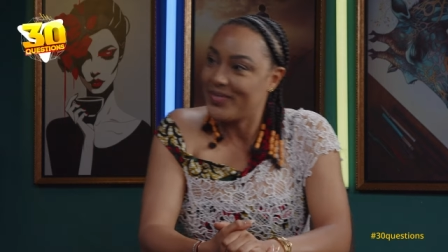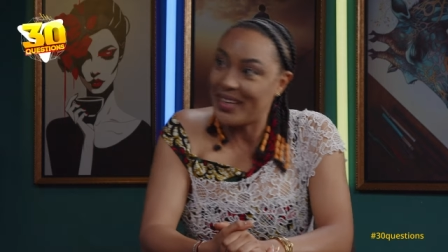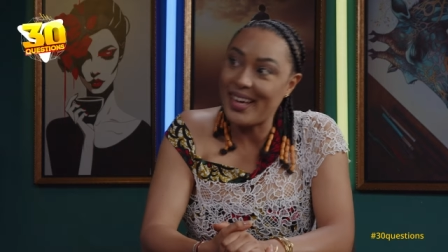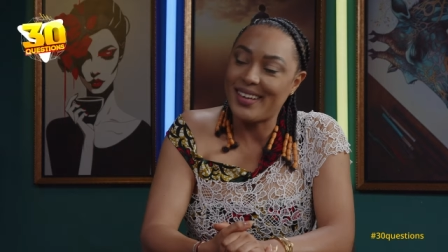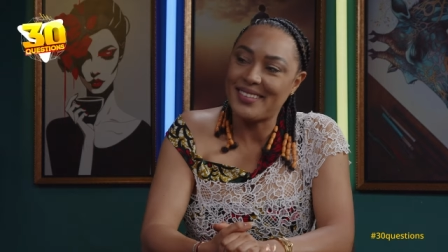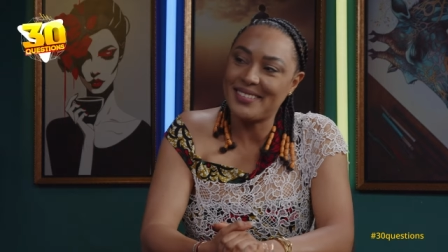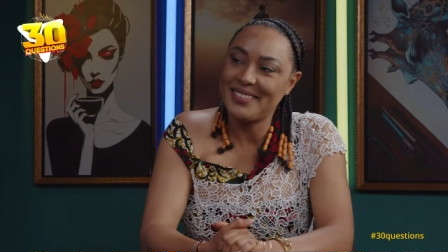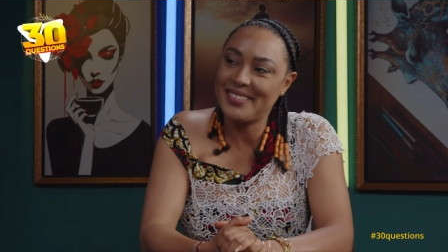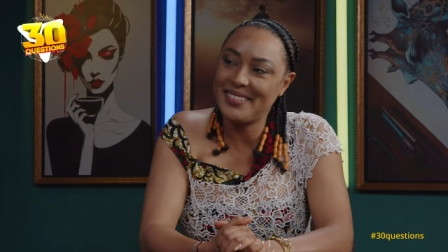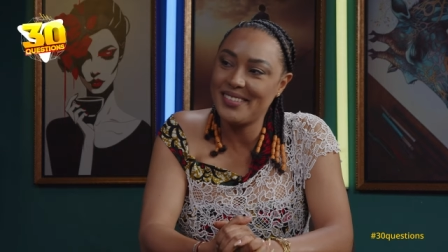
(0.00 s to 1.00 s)
Yeah.
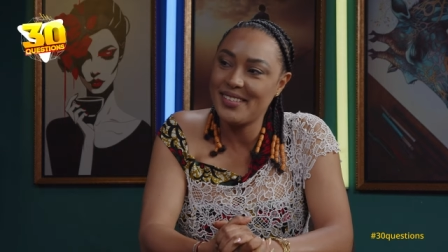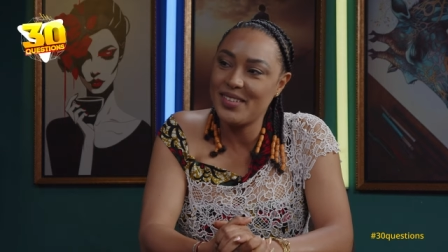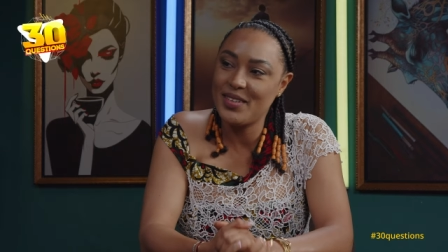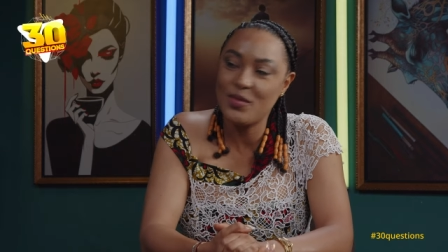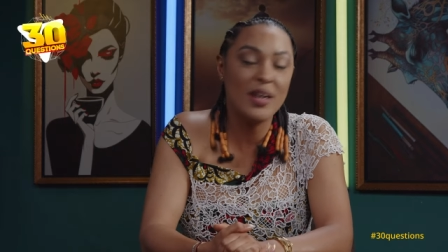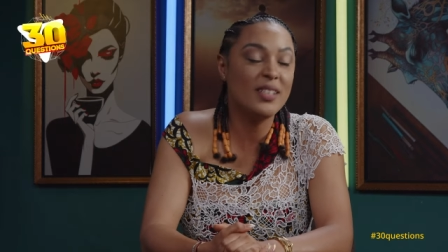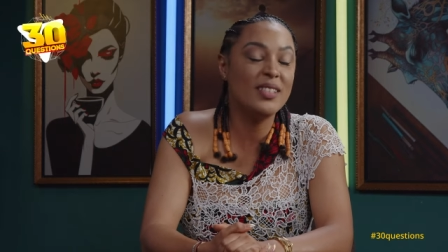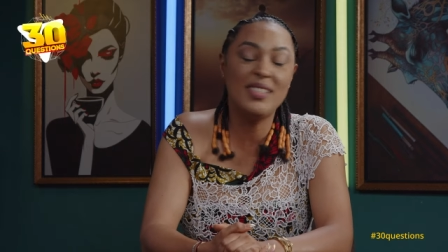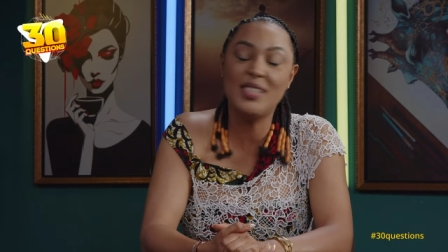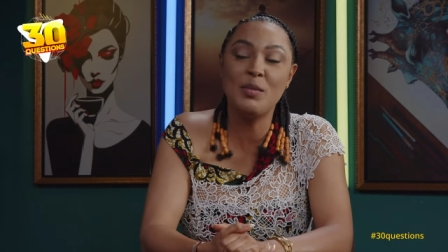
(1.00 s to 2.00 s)
Well,
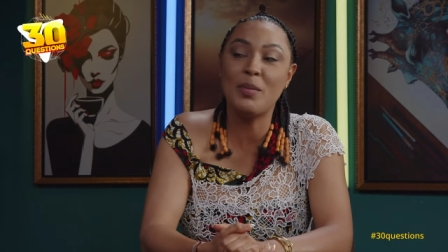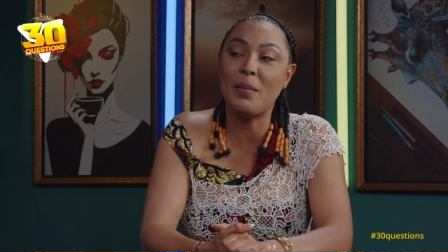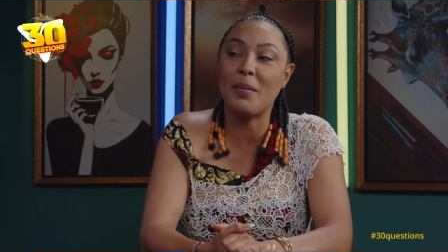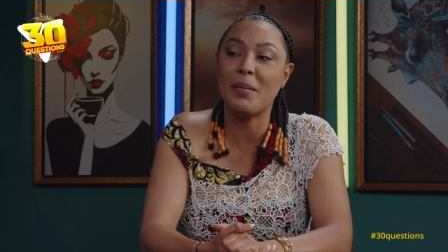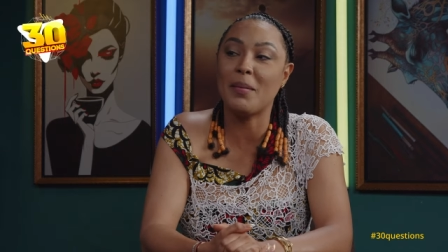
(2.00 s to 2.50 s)
Jimmy Papa.